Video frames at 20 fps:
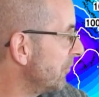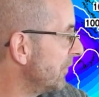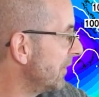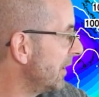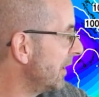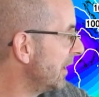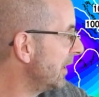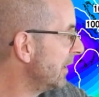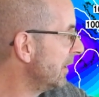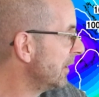
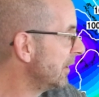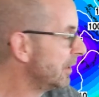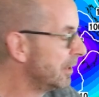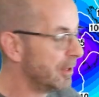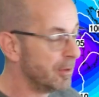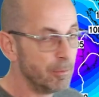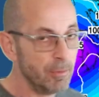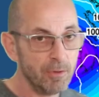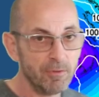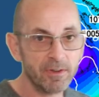there
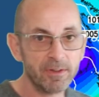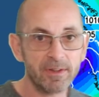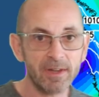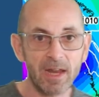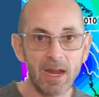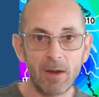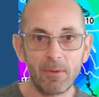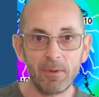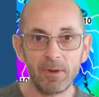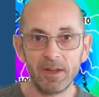moving
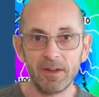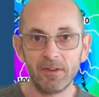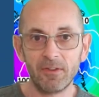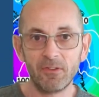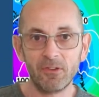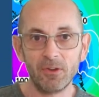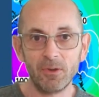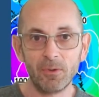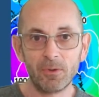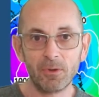down
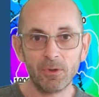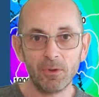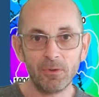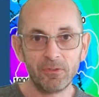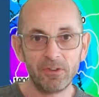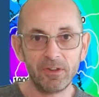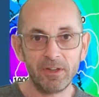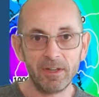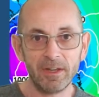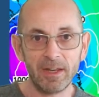into
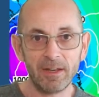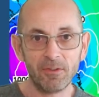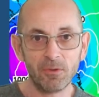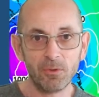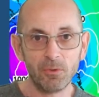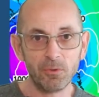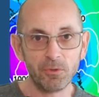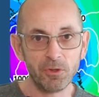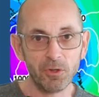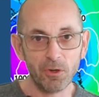
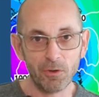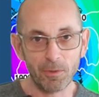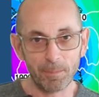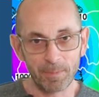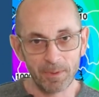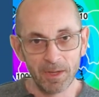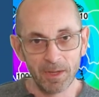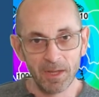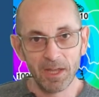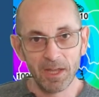continental
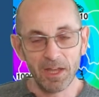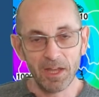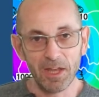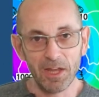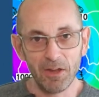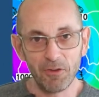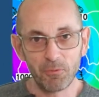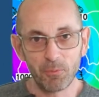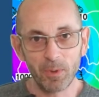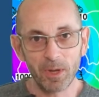Europe.
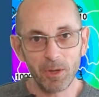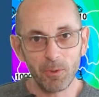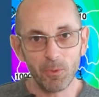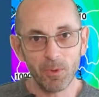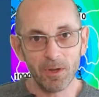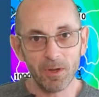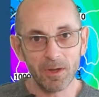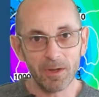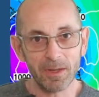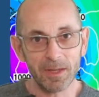If we
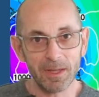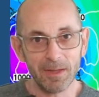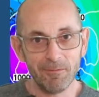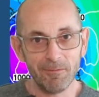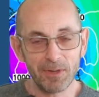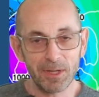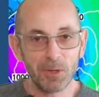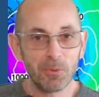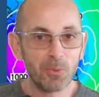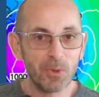were in
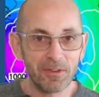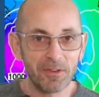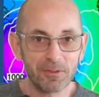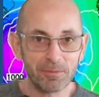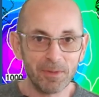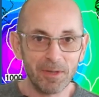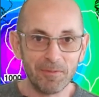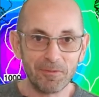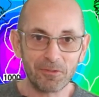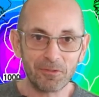the winter
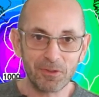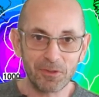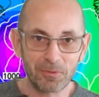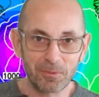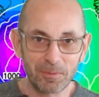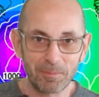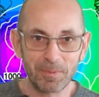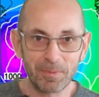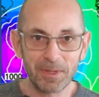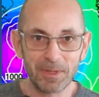months, this
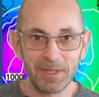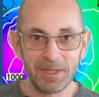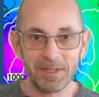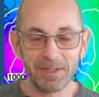would be